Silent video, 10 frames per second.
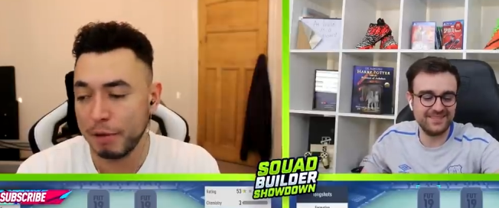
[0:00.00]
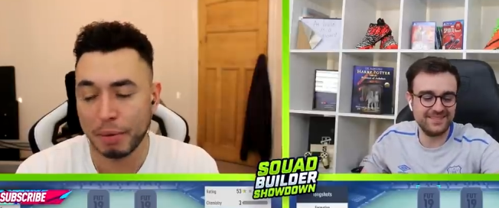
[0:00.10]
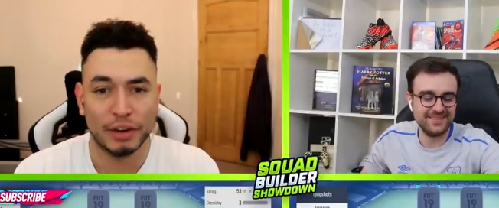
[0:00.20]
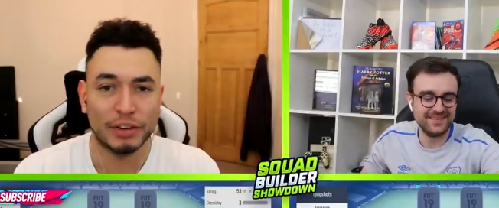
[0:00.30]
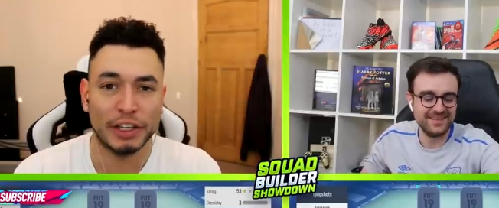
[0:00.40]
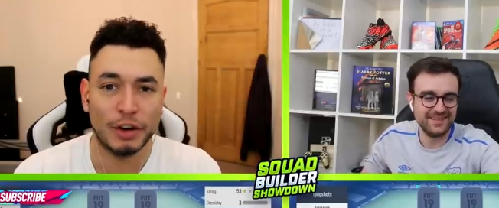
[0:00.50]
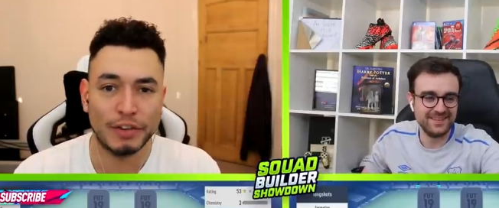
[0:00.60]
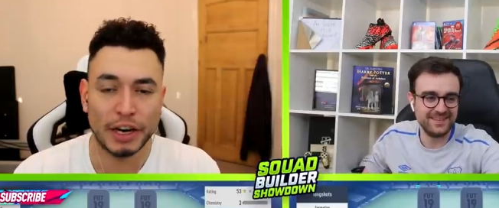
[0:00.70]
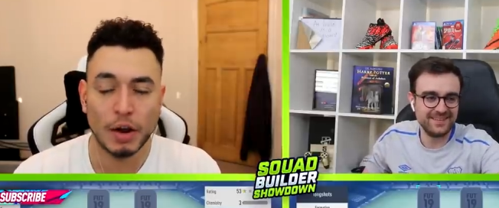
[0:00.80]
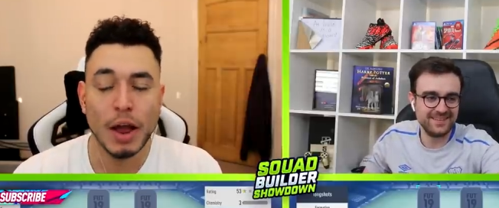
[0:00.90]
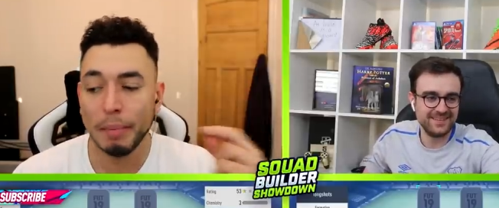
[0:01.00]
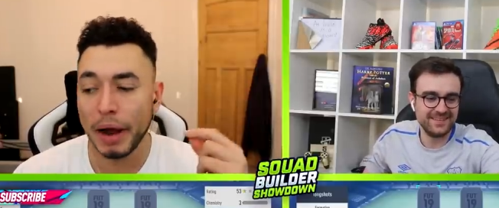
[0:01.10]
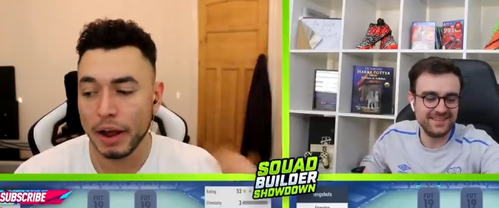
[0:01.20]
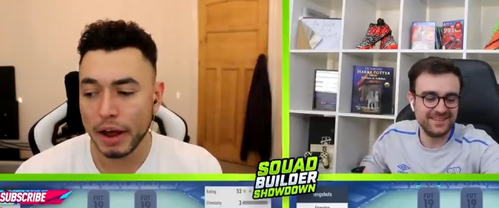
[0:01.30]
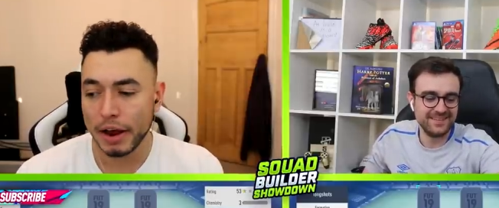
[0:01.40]
Speaker 1: They've probably already seen your video.
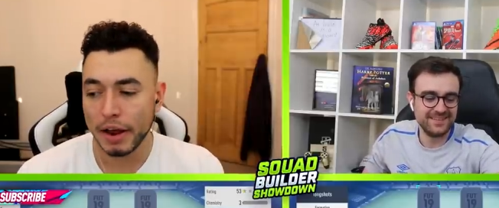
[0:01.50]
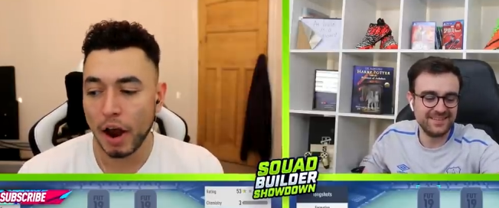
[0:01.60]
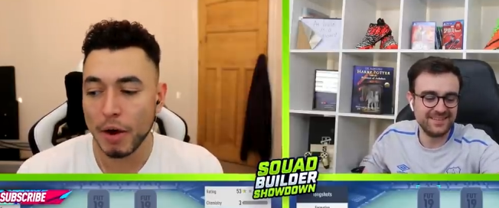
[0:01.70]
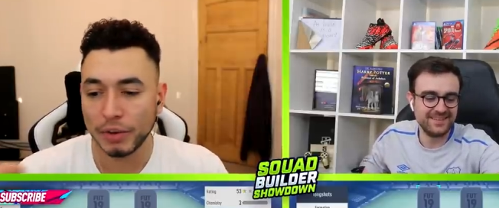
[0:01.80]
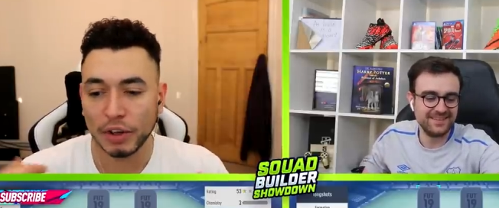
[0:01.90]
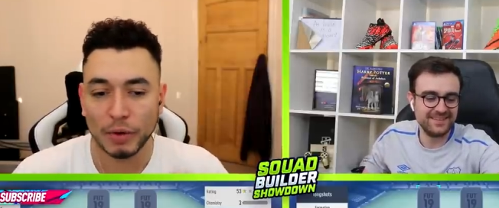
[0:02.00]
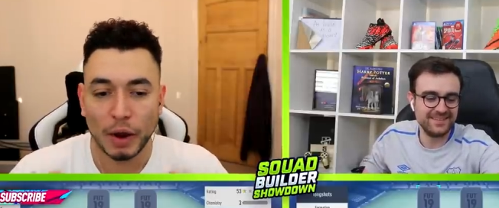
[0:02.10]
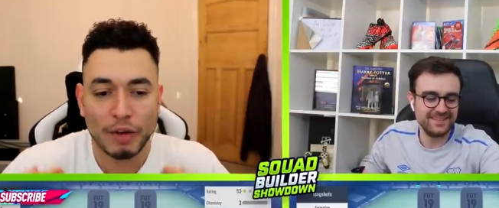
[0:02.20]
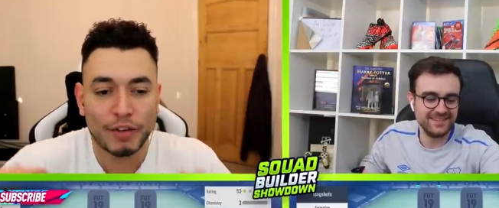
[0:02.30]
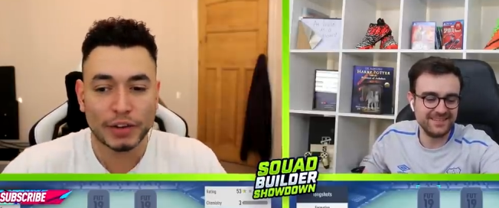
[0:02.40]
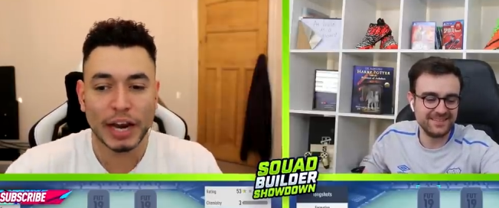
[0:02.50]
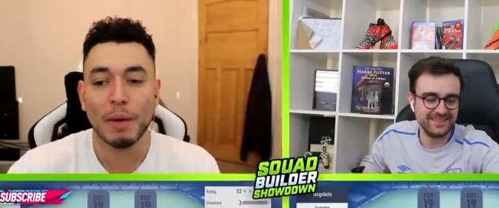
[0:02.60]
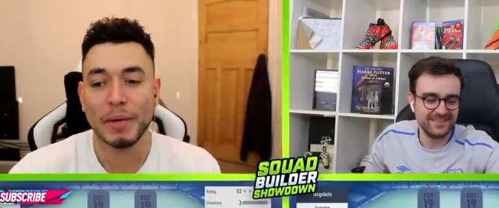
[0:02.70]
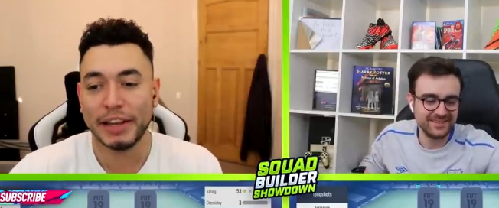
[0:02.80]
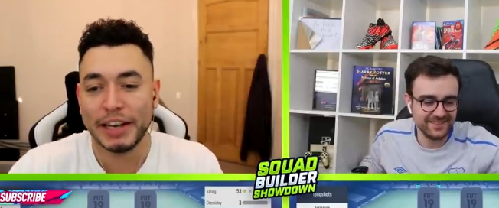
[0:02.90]
But uh, I was, if you
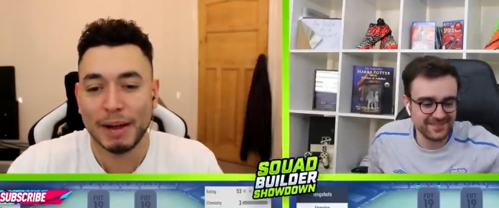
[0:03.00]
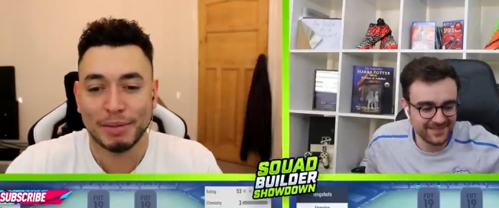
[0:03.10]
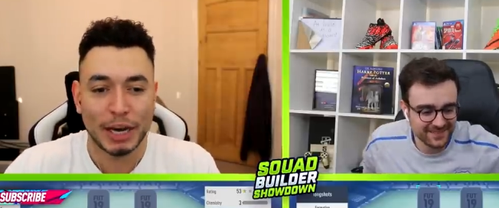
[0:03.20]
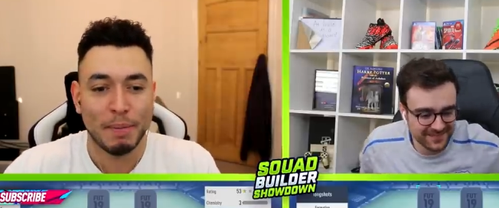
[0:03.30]
tell me the name's